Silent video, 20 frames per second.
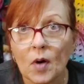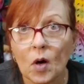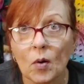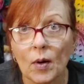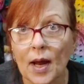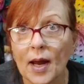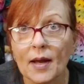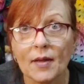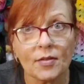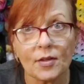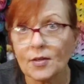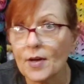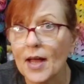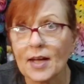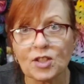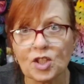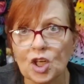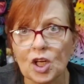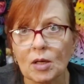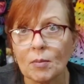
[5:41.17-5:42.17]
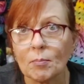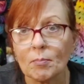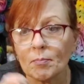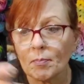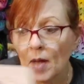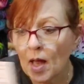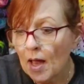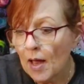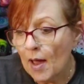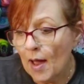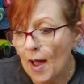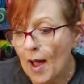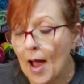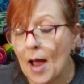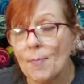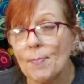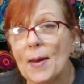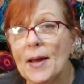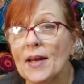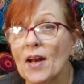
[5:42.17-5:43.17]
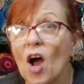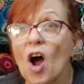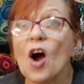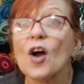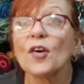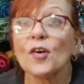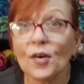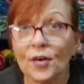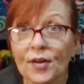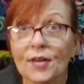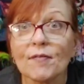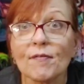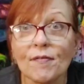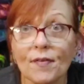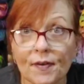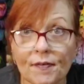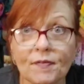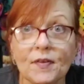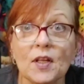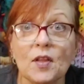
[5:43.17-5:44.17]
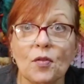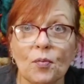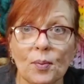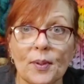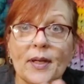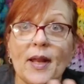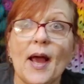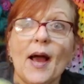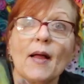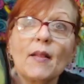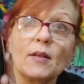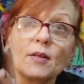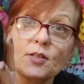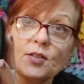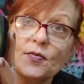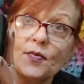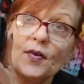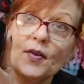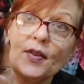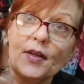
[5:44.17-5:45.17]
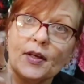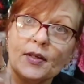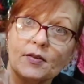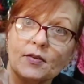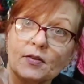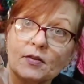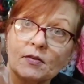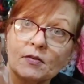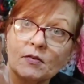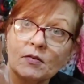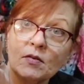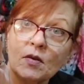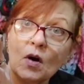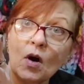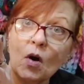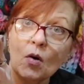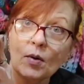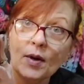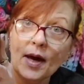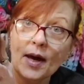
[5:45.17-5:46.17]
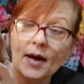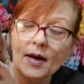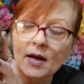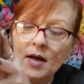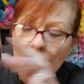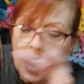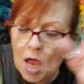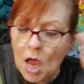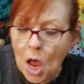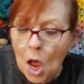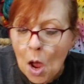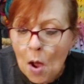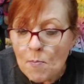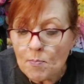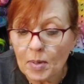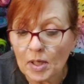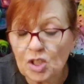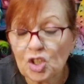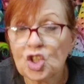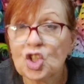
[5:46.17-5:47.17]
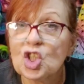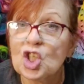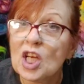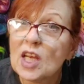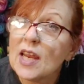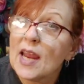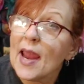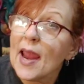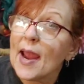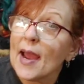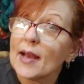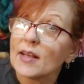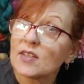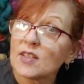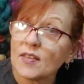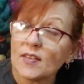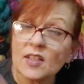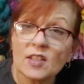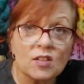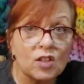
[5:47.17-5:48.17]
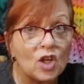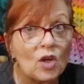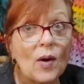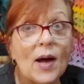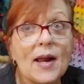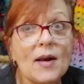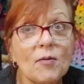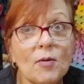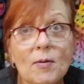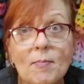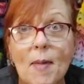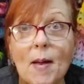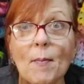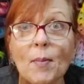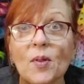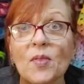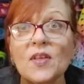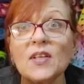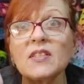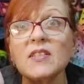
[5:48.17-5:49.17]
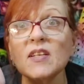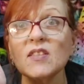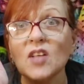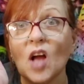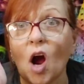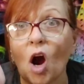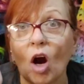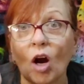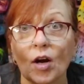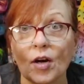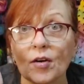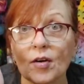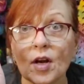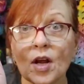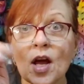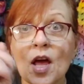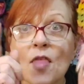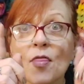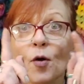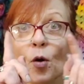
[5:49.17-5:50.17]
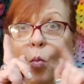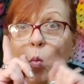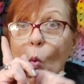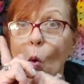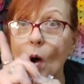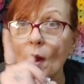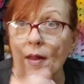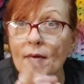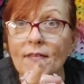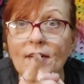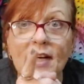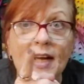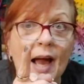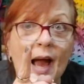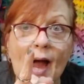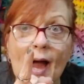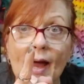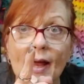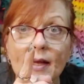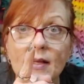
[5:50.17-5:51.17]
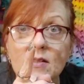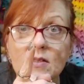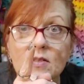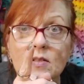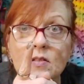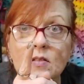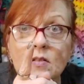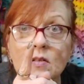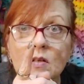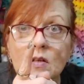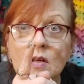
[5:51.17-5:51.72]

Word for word: Okay? They're not cheap. I paid $153 for this, okay? But she has, this, you got to remember, this is art. They're one of a kinds.